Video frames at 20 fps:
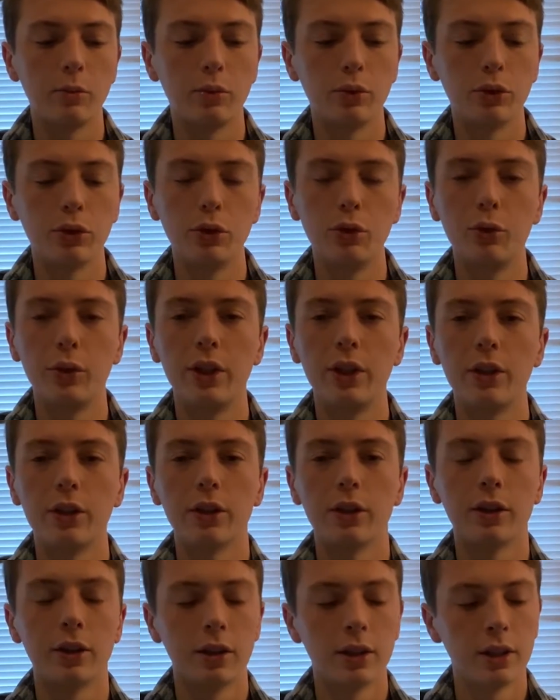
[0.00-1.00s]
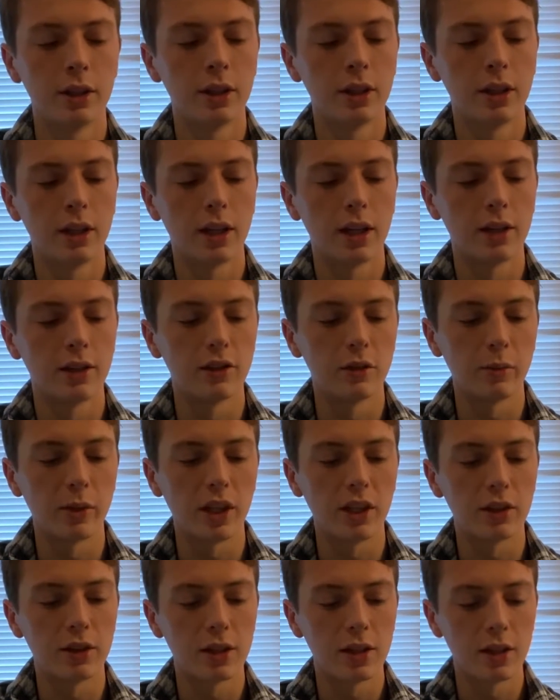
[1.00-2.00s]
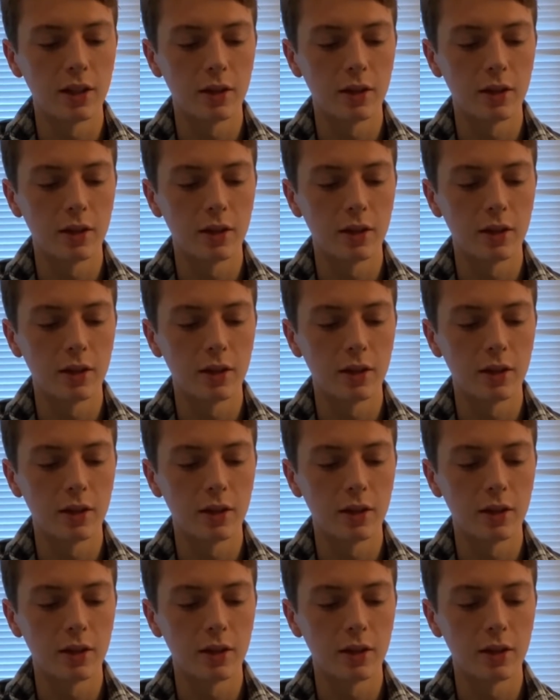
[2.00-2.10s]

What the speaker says: blue here and some nice